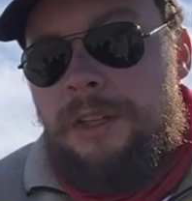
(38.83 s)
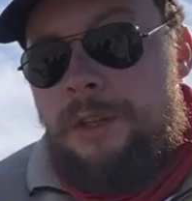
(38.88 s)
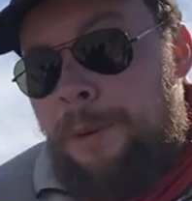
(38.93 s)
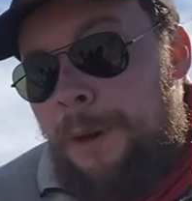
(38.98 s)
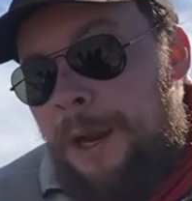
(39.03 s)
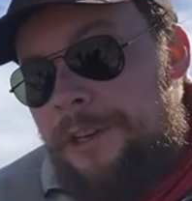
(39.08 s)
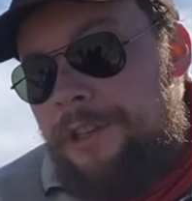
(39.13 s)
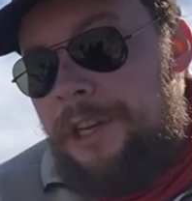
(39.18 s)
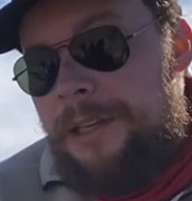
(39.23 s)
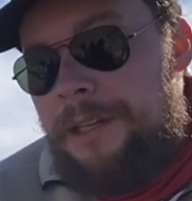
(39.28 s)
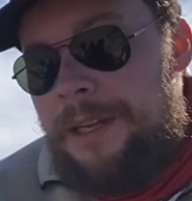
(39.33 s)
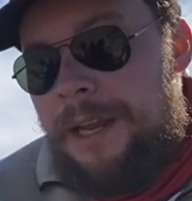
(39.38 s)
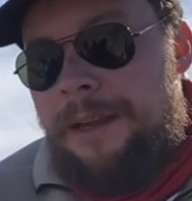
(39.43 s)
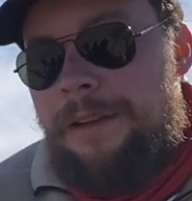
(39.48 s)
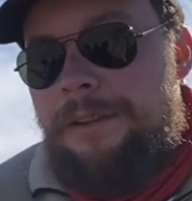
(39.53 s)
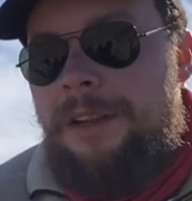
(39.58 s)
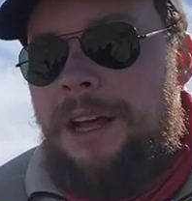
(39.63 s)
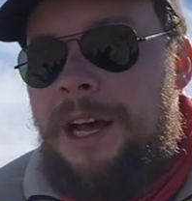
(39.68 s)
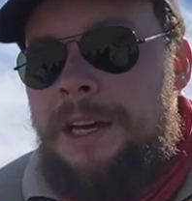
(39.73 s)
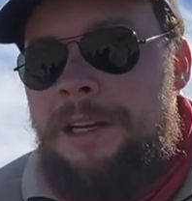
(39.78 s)
Project Dank
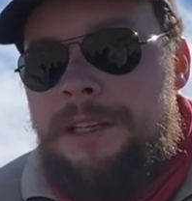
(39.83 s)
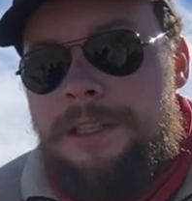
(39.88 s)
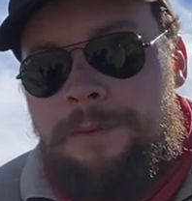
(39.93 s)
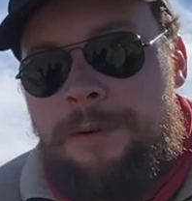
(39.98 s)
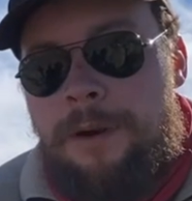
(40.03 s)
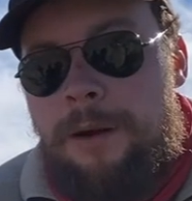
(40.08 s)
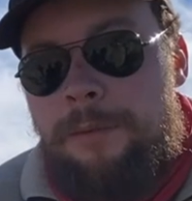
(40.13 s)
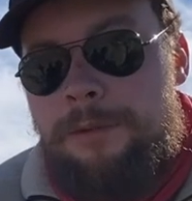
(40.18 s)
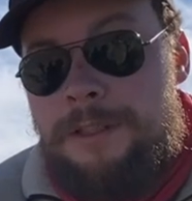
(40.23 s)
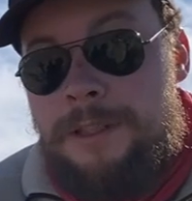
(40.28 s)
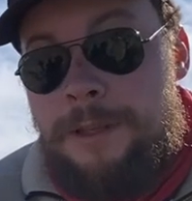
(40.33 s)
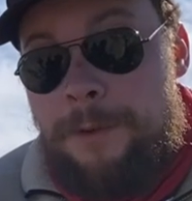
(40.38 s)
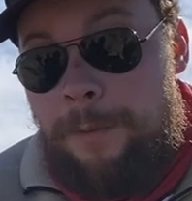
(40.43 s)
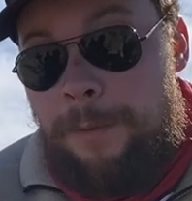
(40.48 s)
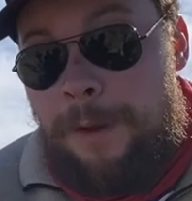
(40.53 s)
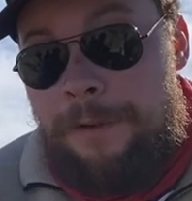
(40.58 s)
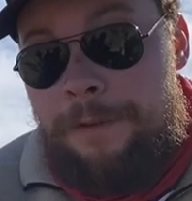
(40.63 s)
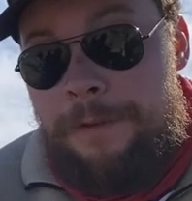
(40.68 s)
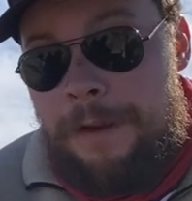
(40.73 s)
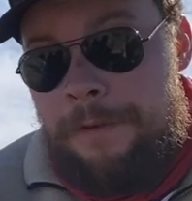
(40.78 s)
line is probably some of
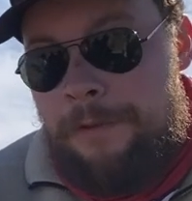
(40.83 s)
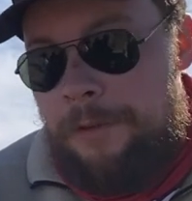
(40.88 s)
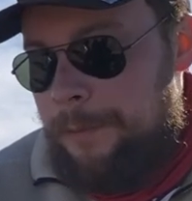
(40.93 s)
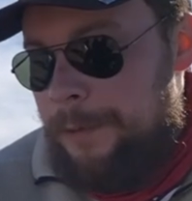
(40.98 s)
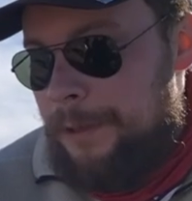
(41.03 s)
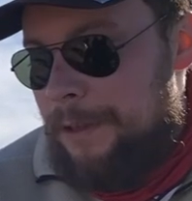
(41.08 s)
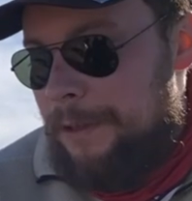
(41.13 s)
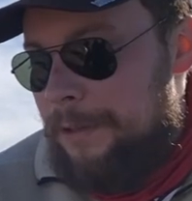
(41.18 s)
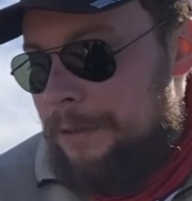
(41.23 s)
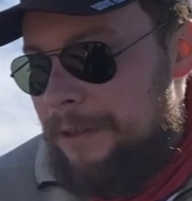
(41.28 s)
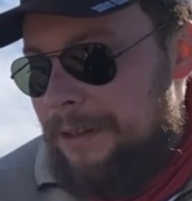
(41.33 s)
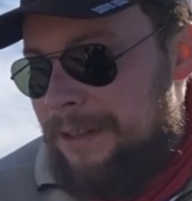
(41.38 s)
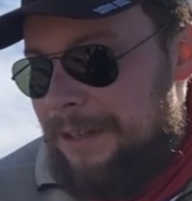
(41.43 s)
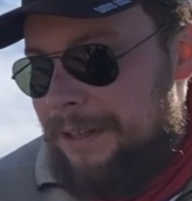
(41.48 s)
my favorite beer.